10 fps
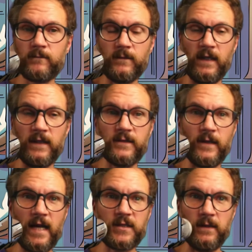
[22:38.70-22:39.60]

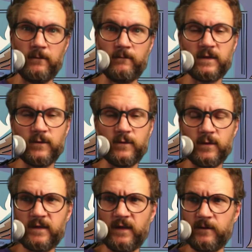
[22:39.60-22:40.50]
interaction with the
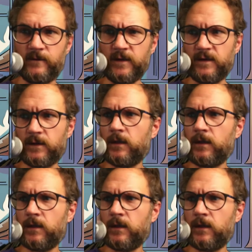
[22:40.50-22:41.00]
source and filter.